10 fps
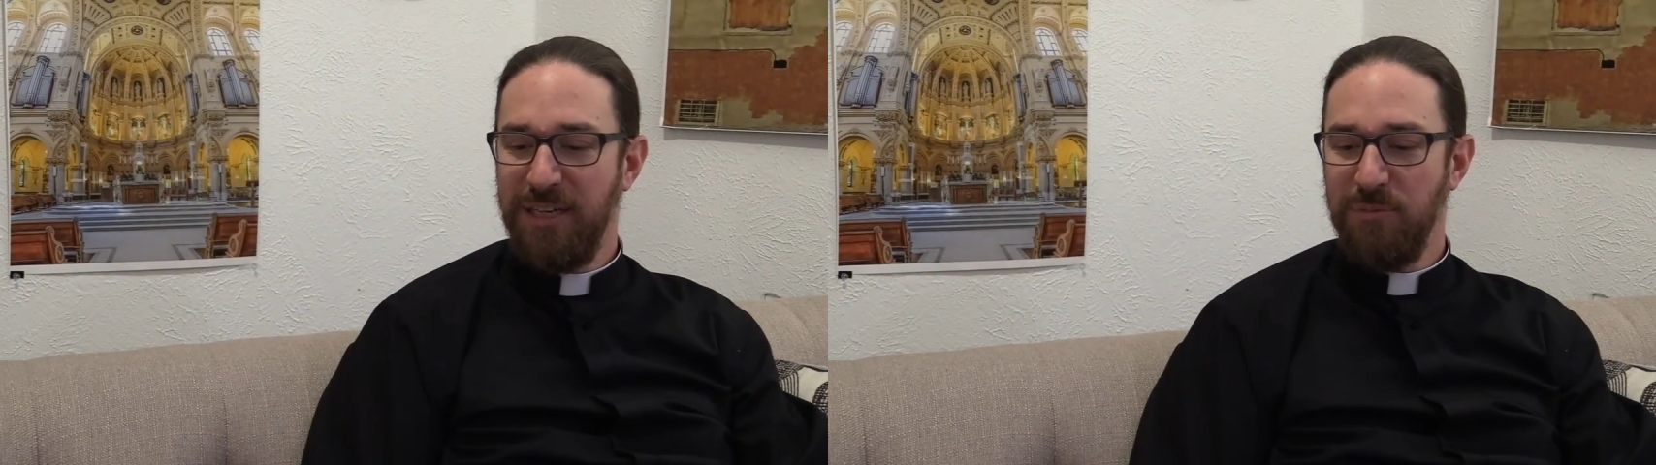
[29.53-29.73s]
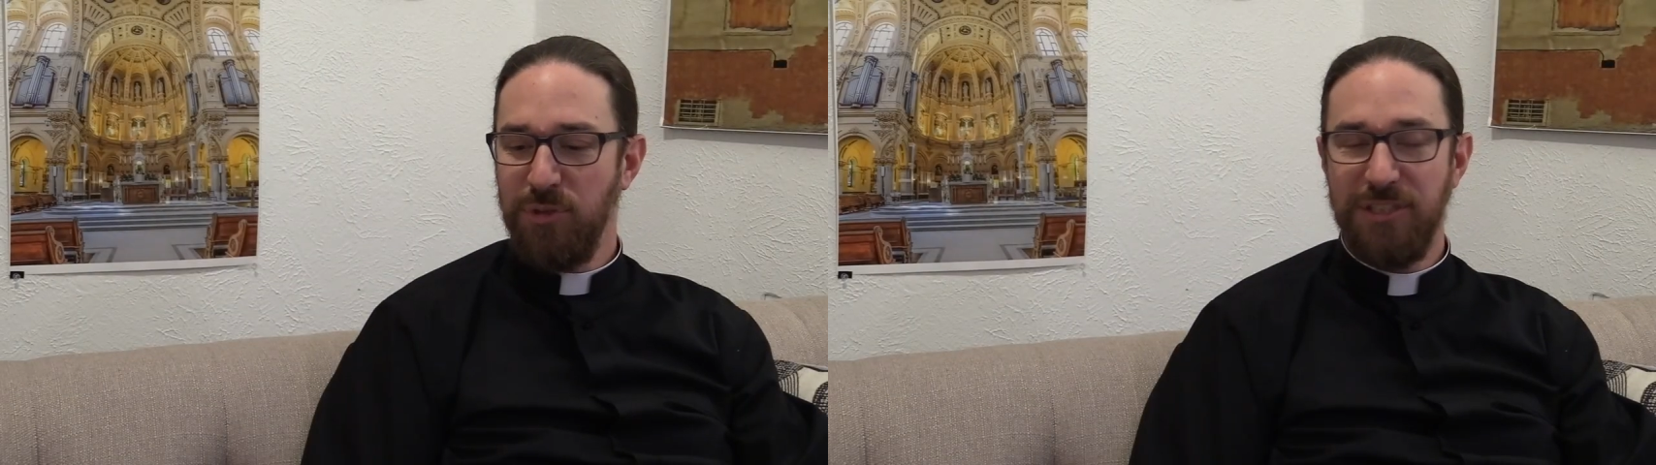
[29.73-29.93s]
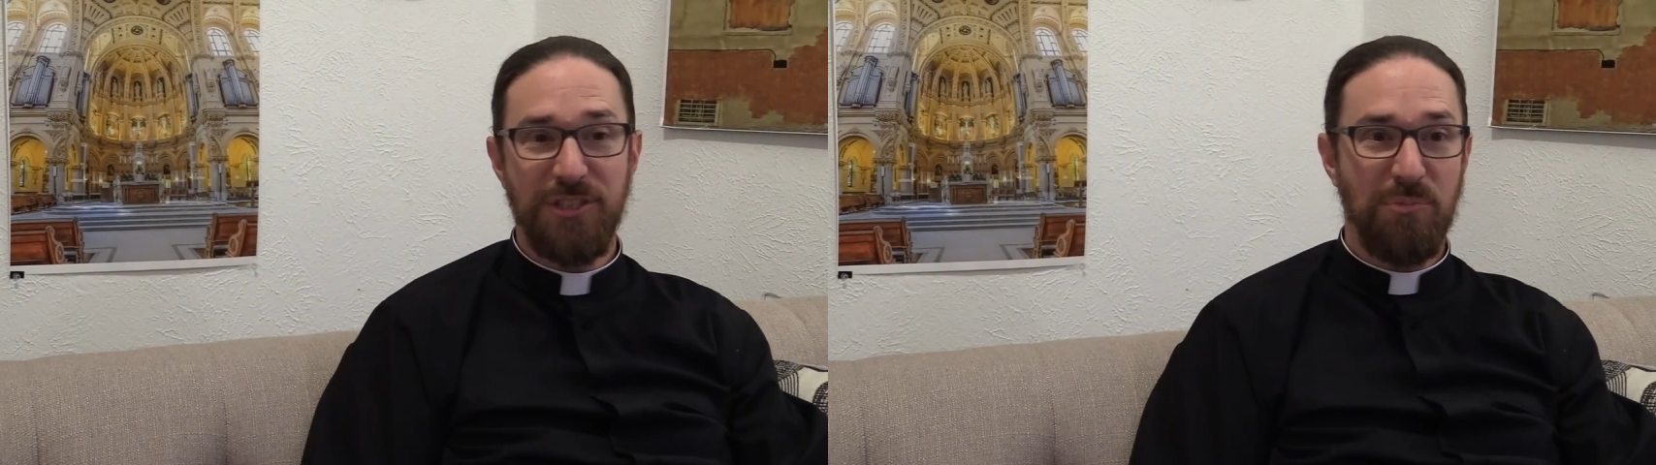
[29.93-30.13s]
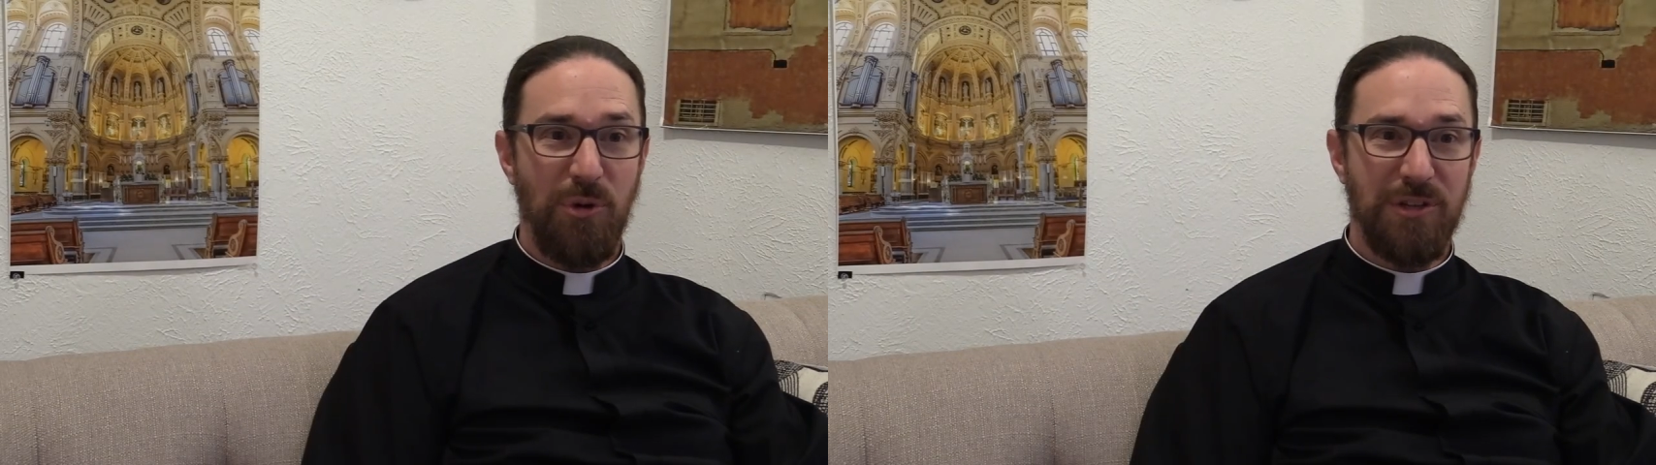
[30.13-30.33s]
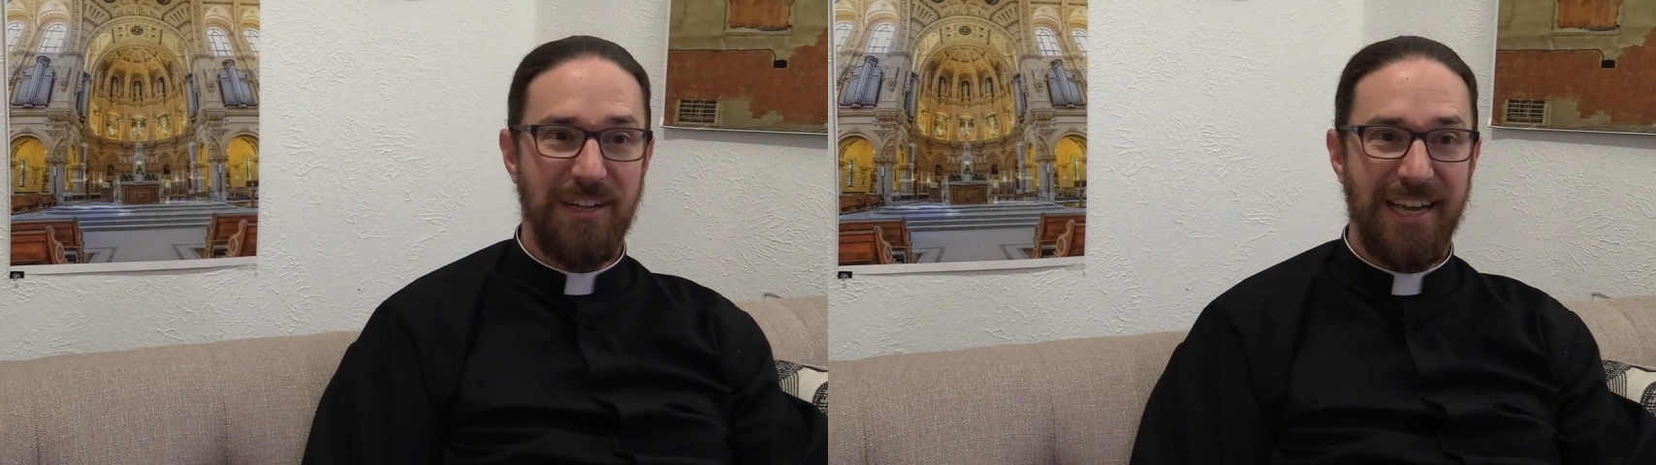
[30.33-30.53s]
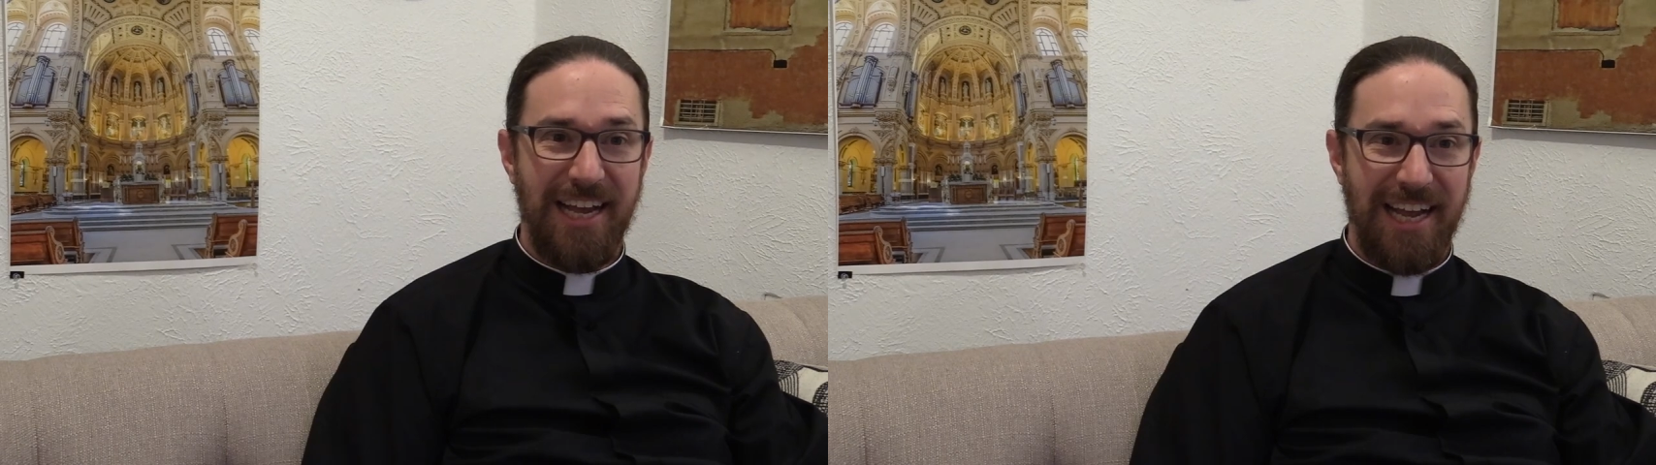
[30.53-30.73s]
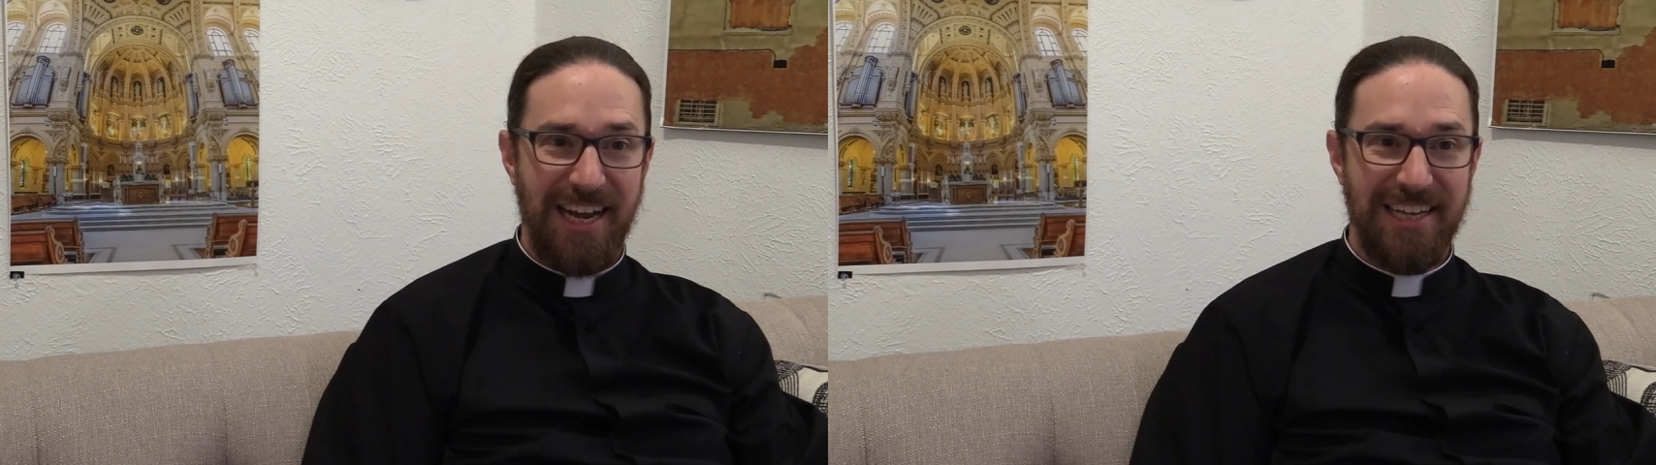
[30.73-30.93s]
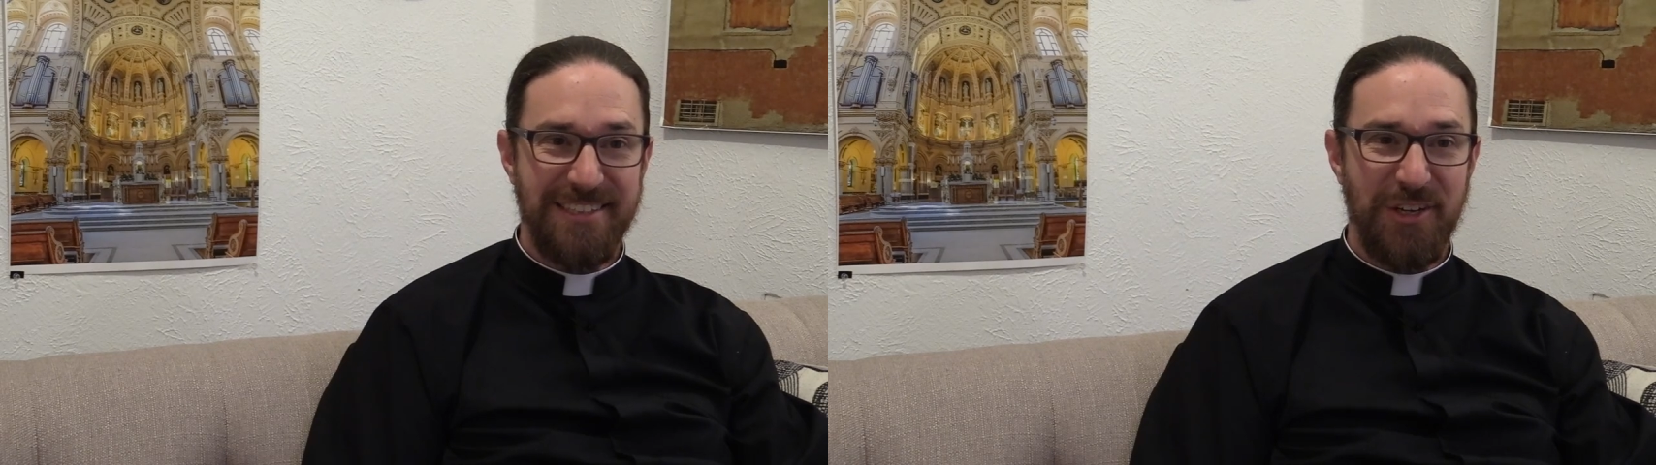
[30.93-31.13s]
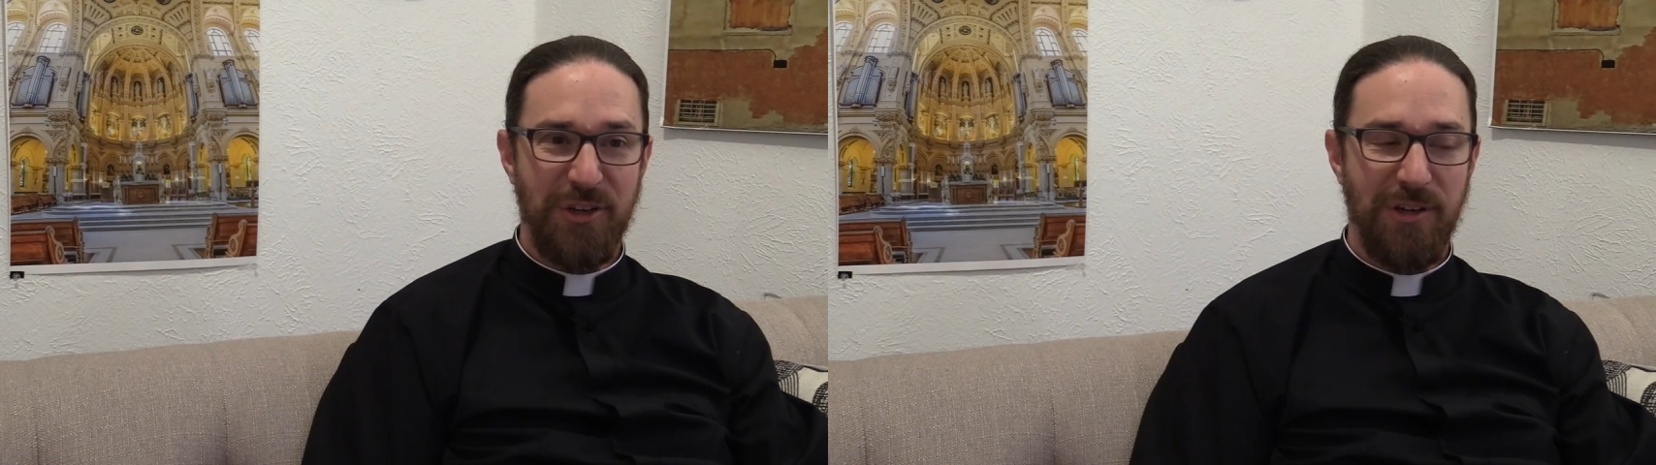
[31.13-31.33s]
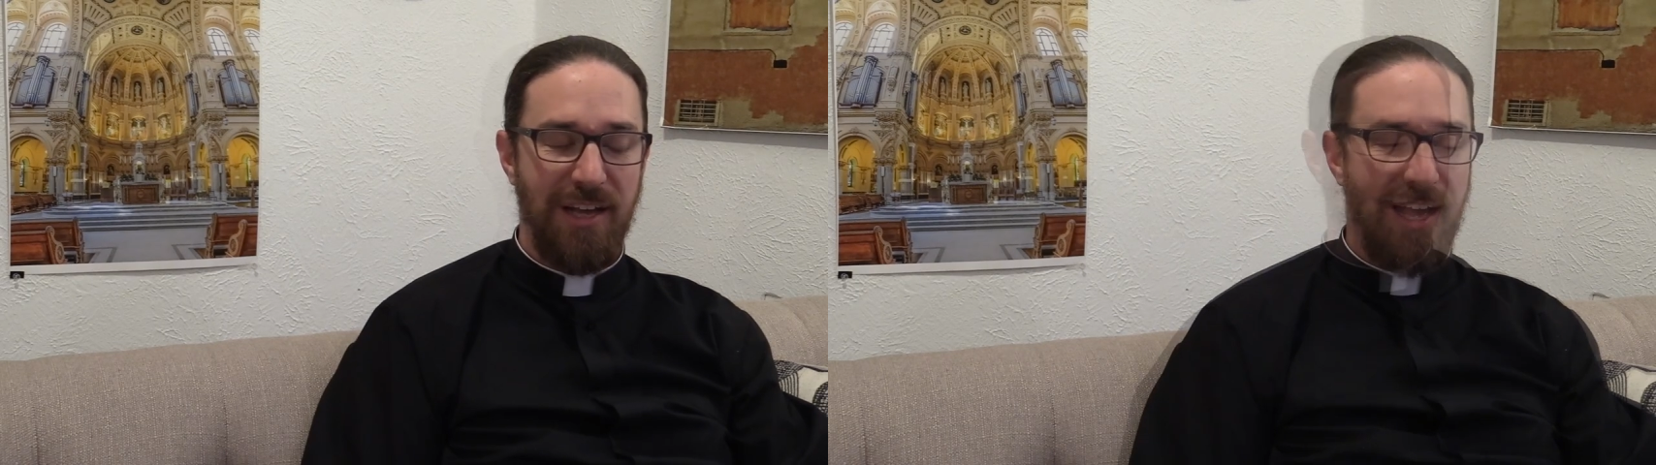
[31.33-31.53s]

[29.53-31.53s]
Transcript: a priest in Boulder, like I cannot tell you.